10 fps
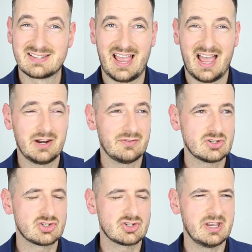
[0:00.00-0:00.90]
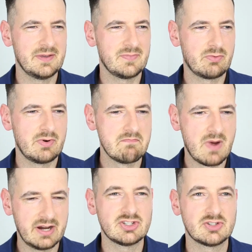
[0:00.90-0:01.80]
kind of
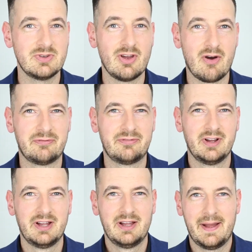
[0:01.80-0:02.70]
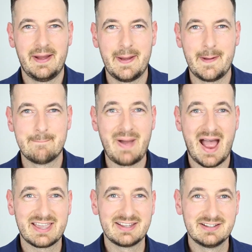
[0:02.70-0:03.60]
reminds me of
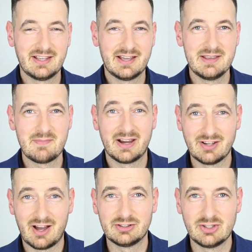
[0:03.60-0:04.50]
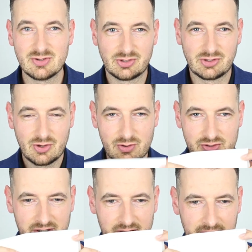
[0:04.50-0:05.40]
back in the day, my dad used to
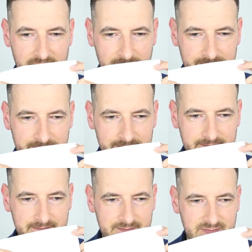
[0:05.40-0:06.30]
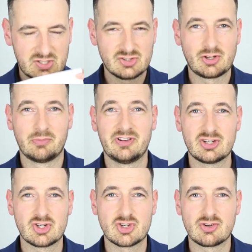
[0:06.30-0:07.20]
use something
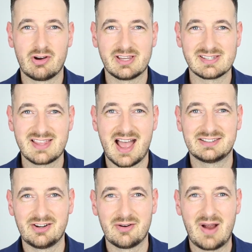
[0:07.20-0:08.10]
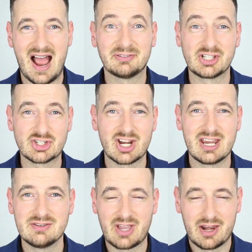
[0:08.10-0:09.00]
as strong as that, you know,
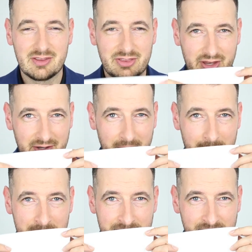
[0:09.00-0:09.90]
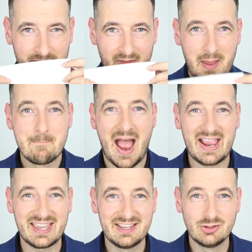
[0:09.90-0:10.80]
aftershave kind of thing.
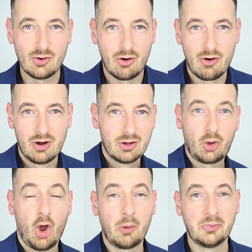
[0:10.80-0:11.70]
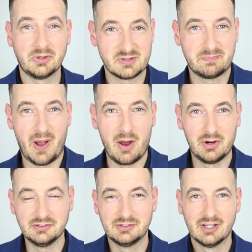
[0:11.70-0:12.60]
Back in your communist
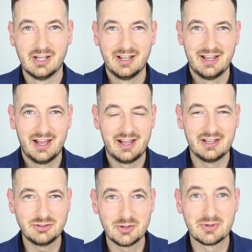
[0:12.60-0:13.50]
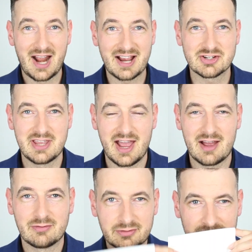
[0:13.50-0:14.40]
Poland, you would actually
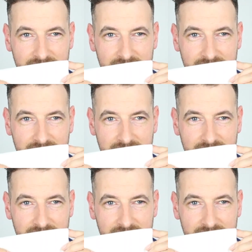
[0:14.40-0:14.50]
have